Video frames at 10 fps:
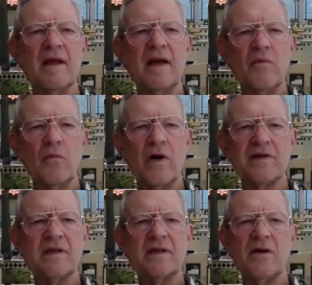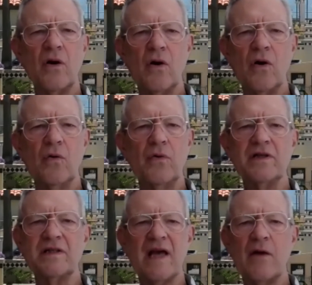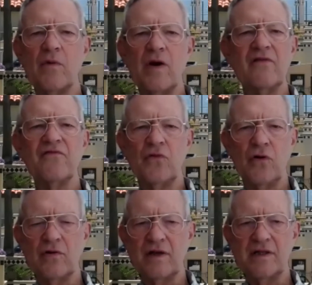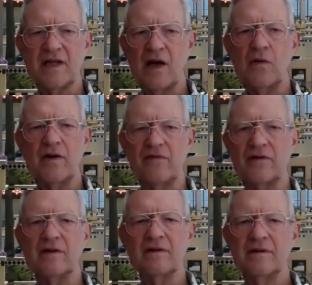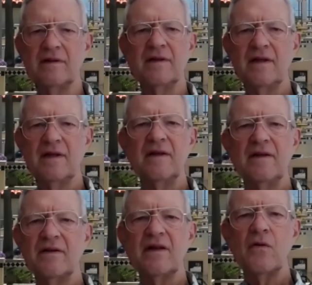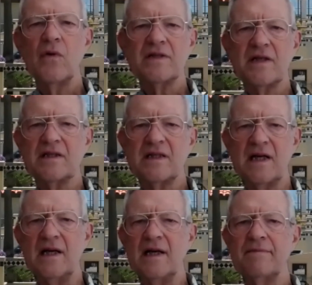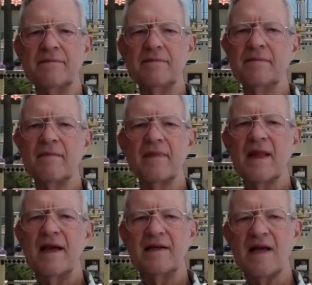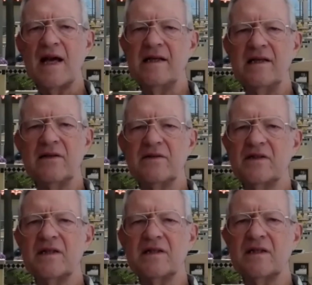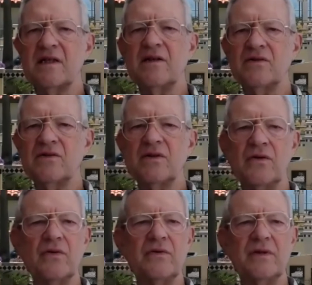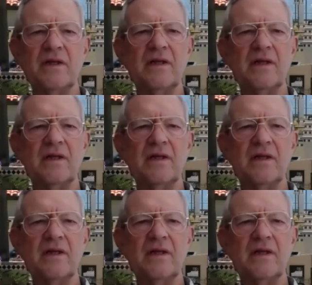It wasn't always that way for us, however. There was a time, as I neared 60 years old,